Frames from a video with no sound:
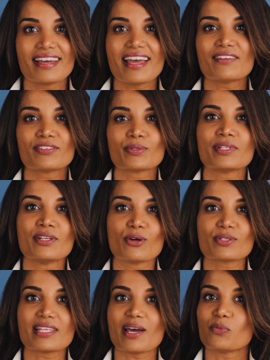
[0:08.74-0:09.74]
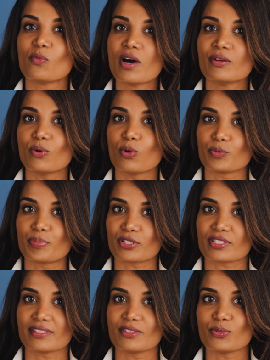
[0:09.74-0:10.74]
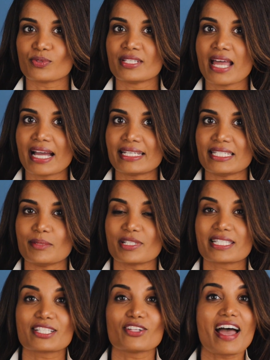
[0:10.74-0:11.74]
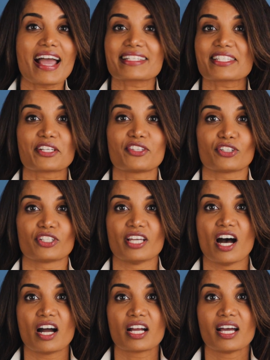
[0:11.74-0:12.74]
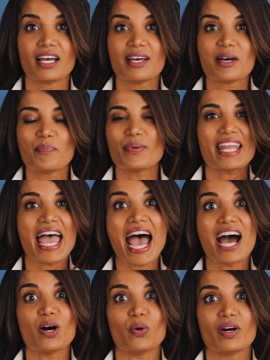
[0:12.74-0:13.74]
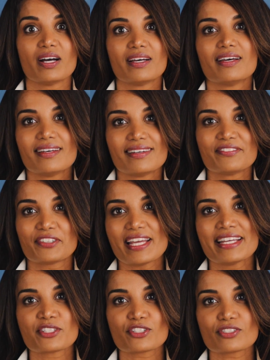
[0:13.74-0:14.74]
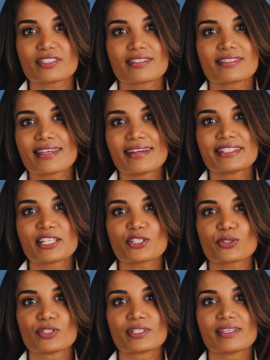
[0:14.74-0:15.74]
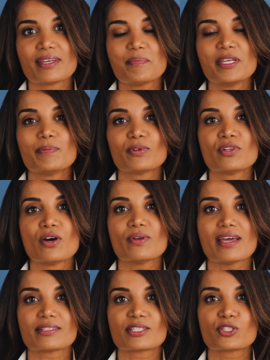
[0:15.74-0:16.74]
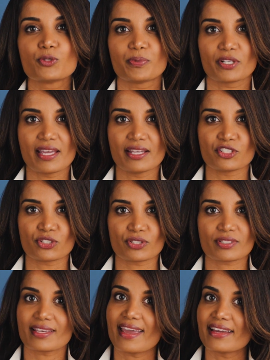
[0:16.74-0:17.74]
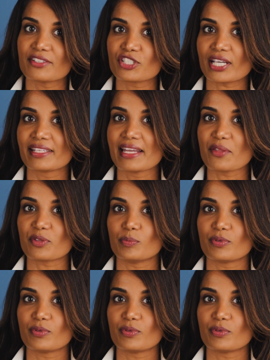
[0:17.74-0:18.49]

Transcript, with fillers: Everyone knows that one old person who's 90 but still acts like they're young, but how? For answers, scientists are looking at people known as superagers and checking out their